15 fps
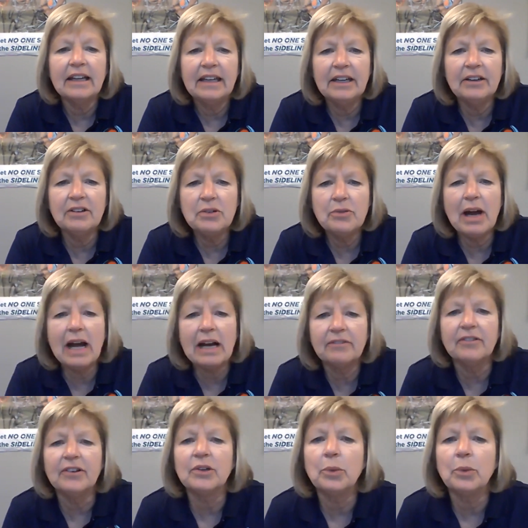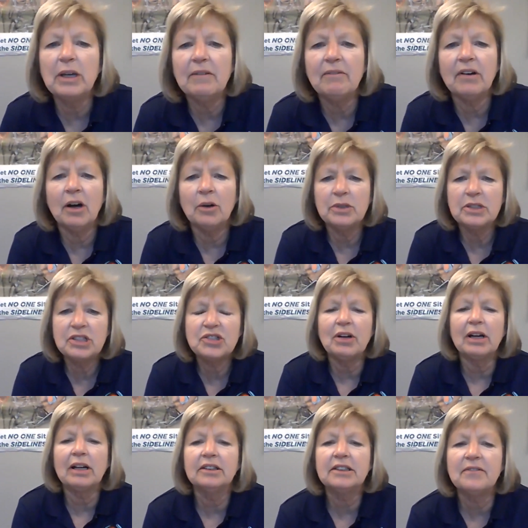here in Rockford, we have always
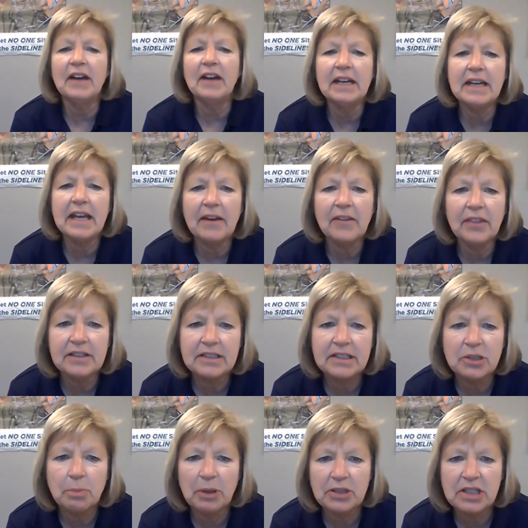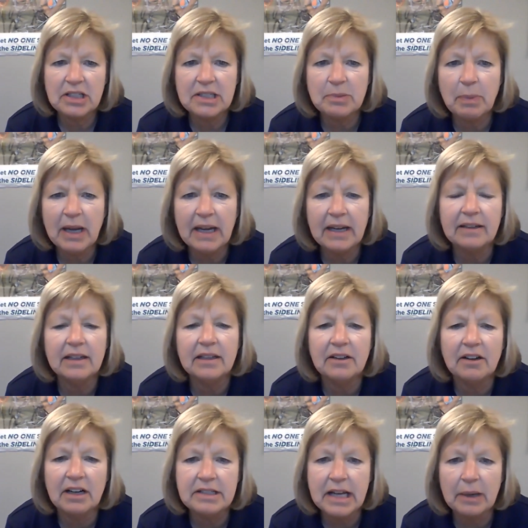struggled to find athletes to participate in
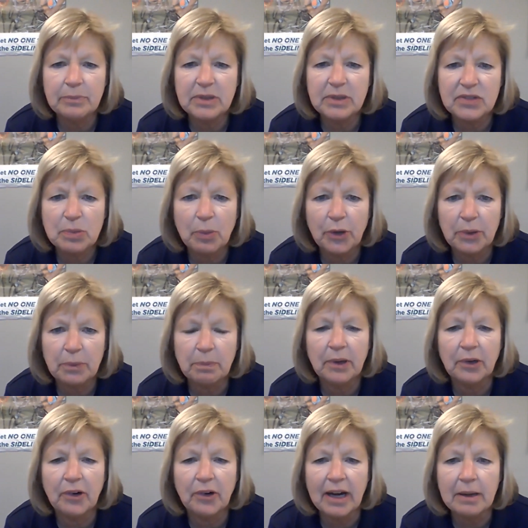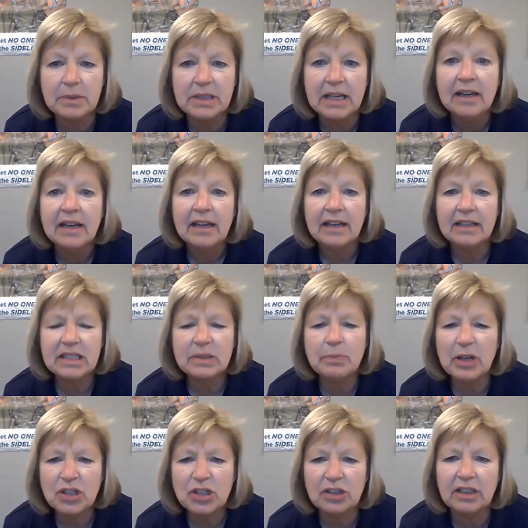our adaptive sport programs,
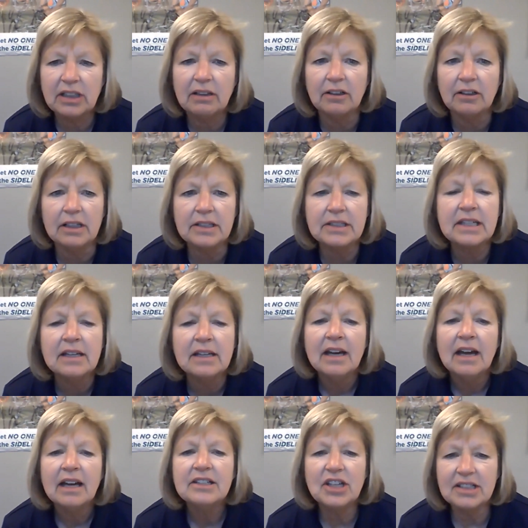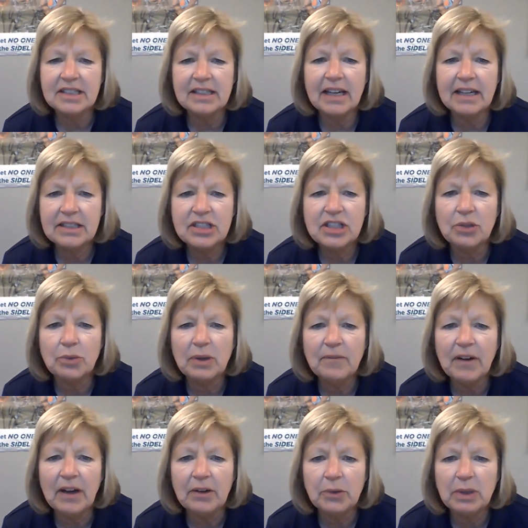especially girls. Just last year, we
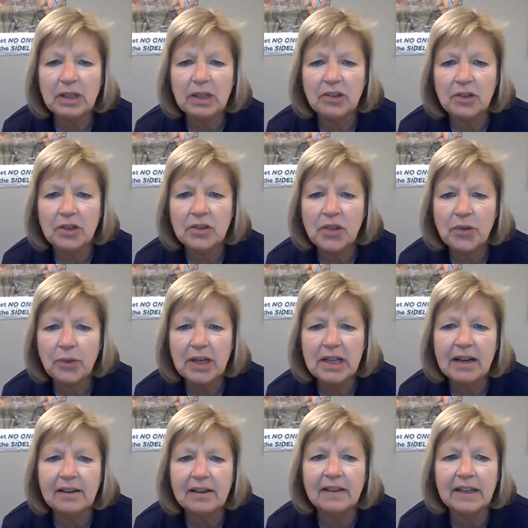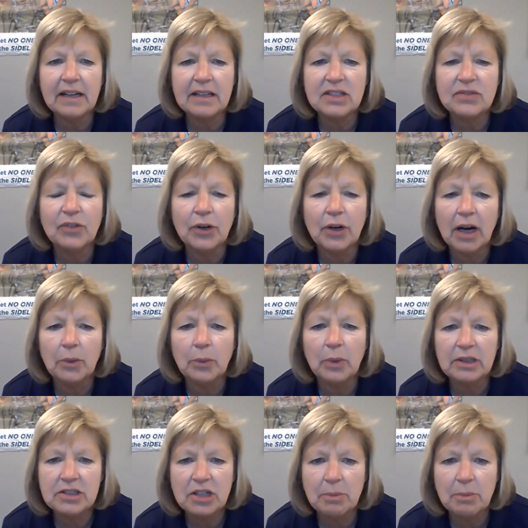found and recruited 3 young ladies for our
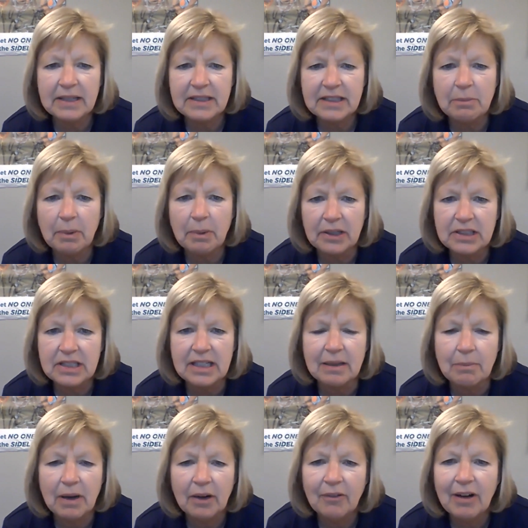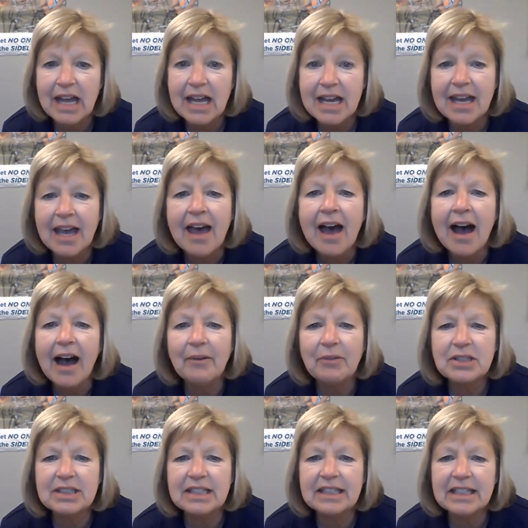wheelchair basketball team. Hooray! It
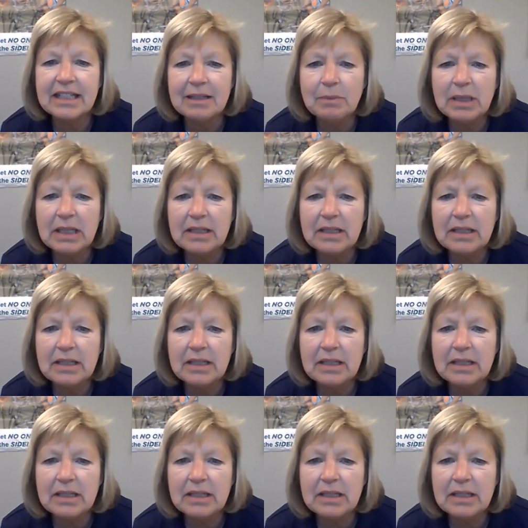was a